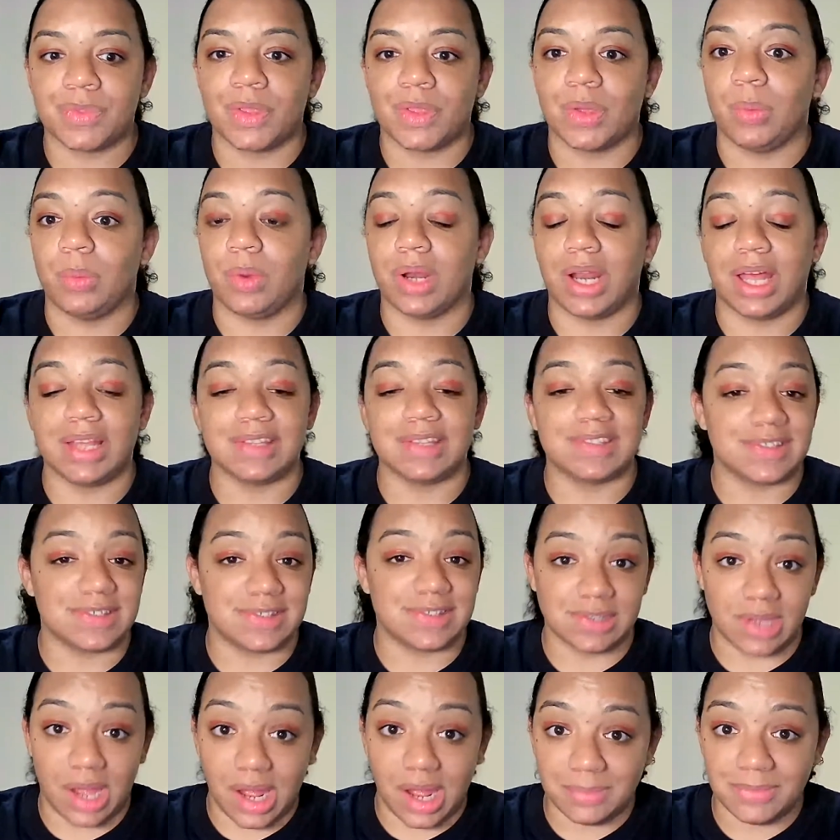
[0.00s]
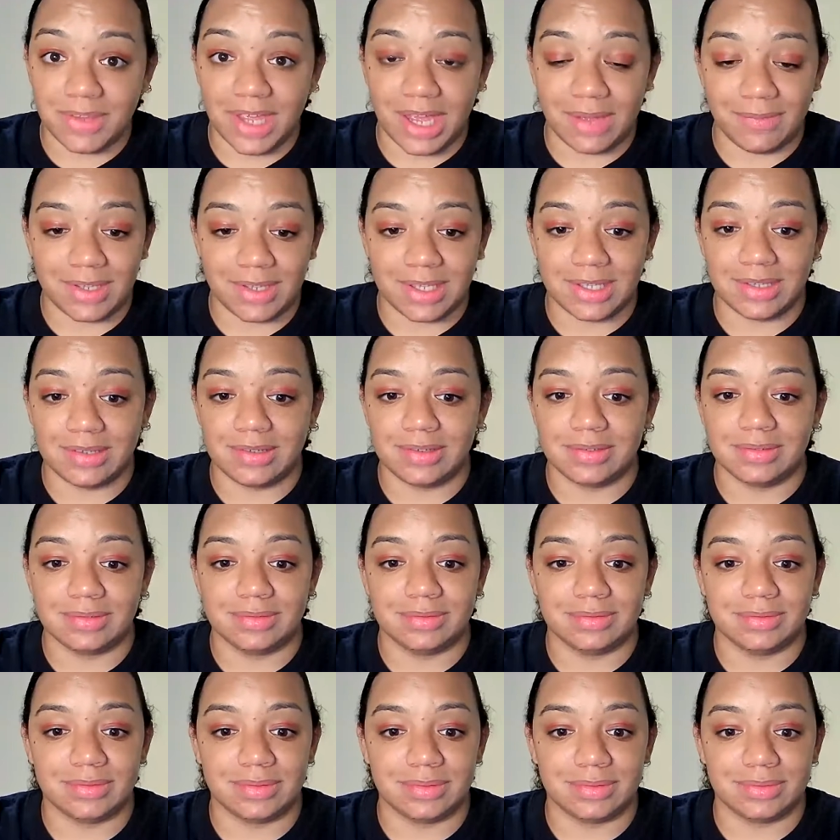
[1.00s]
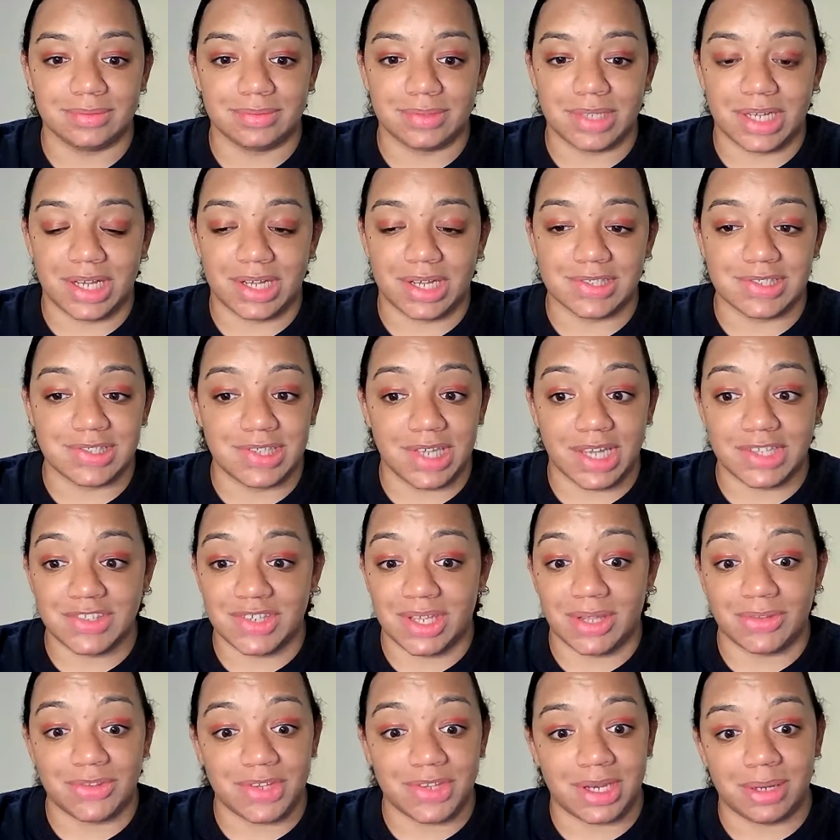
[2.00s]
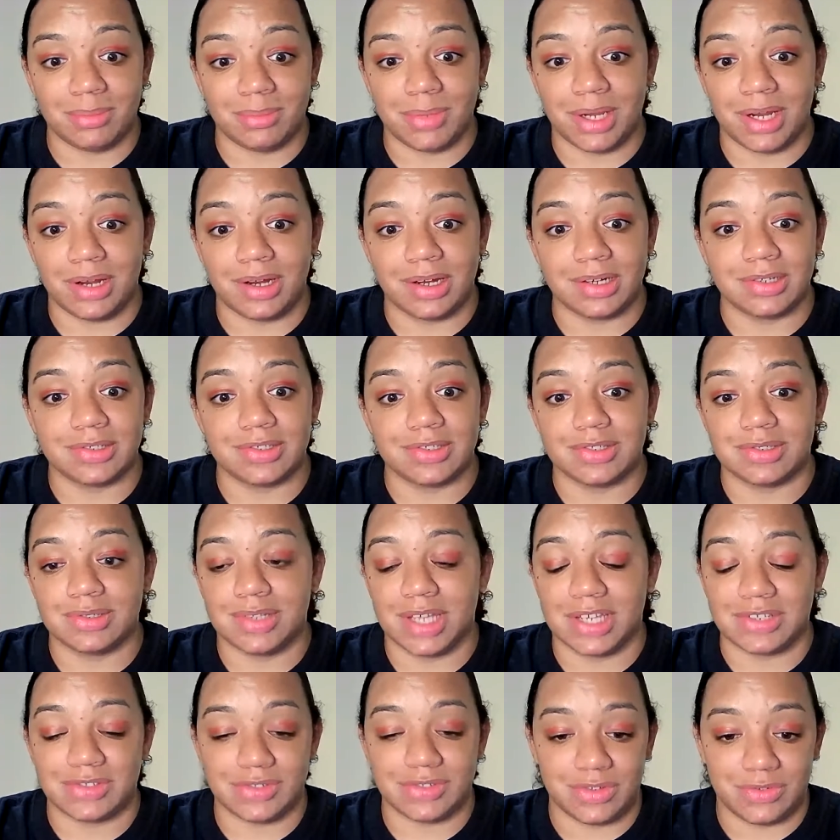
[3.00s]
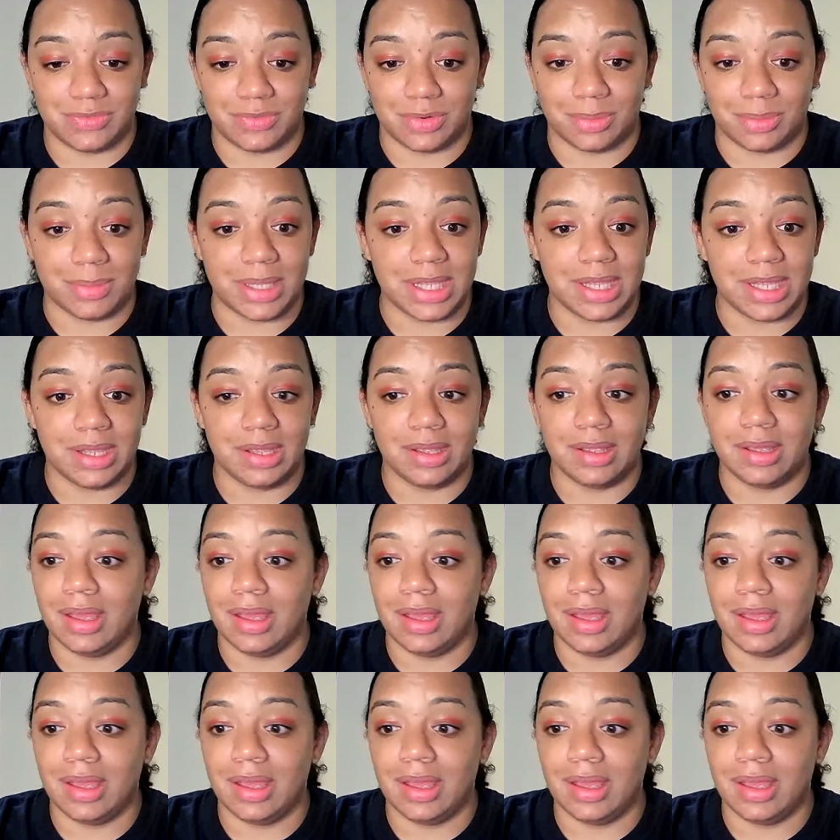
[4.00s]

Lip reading: When I stopped having sex outside of marriage, that's just for me.